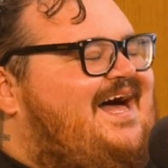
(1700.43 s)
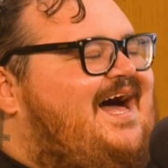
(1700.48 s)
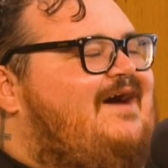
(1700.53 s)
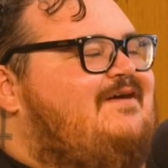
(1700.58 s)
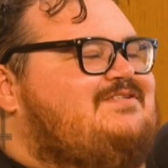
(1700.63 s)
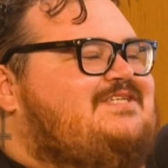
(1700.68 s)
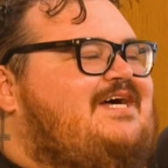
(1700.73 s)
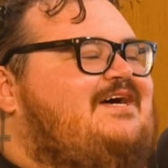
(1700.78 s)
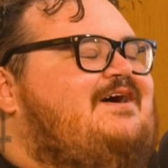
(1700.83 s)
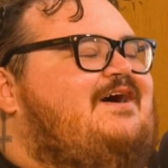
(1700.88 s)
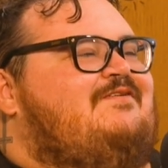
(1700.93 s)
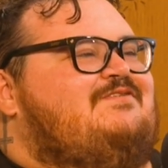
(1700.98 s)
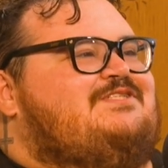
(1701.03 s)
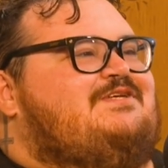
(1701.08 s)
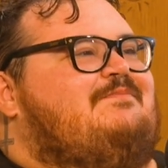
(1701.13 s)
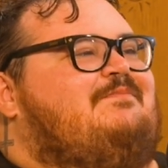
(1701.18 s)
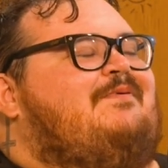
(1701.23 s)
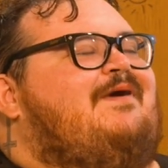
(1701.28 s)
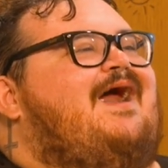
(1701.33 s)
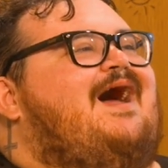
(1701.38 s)
I was
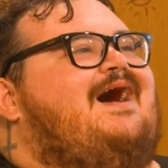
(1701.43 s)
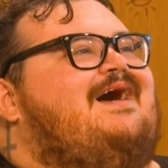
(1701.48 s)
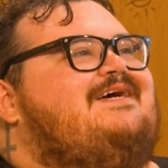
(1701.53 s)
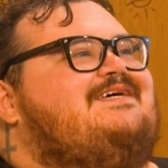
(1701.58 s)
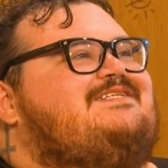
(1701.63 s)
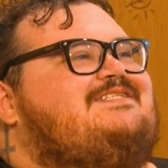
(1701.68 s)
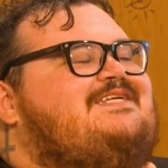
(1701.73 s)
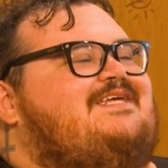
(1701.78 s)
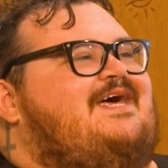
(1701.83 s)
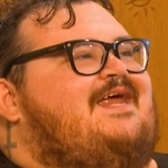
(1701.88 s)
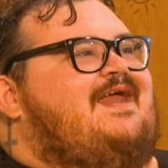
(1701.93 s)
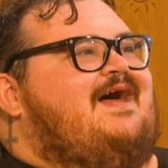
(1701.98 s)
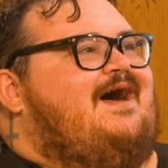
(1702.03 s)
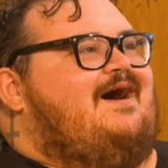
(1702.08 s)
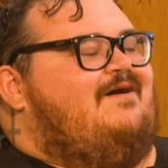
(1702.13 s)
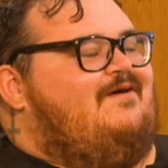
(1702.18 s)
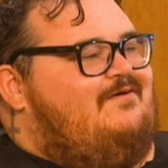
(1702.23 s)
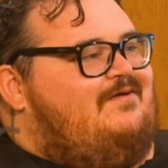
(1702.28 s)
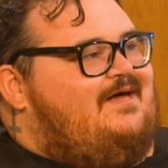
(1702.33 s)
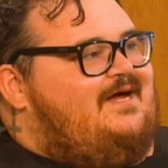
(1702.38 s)
surprised at
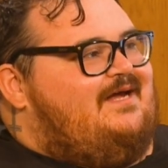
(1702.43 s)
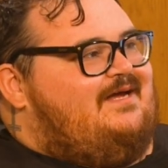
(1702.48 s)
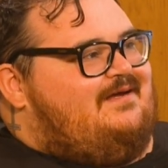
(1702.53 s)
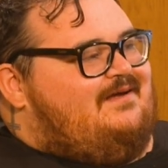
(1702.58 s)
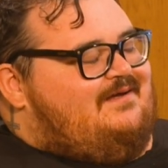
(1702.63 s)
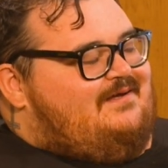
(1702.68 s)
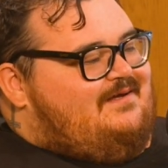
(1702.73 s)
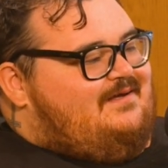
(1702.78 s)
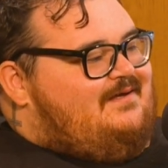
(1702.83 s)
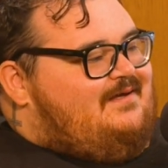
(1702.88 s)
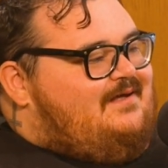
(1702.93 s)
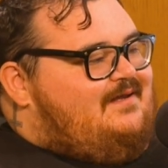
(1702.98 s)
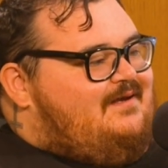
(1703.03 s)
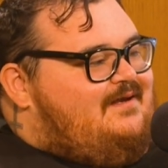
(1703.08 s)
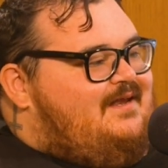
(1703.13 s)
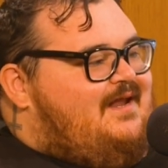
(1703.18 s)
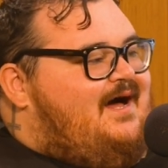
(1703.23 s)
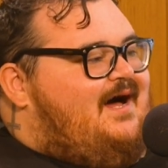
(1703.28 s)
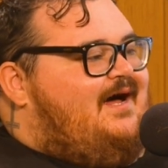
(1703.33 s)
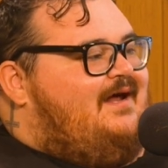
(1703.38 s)
how
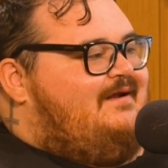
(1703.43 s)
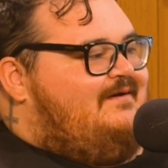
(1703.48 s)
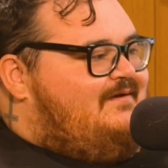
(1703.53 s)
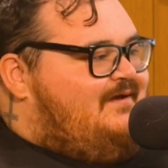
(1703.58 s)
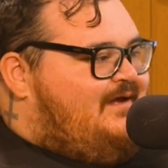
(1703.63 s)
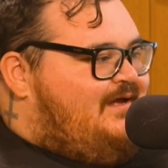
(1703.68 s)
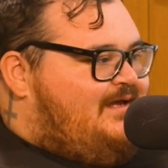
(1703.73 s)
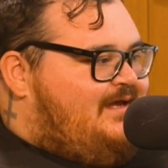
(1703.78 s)
not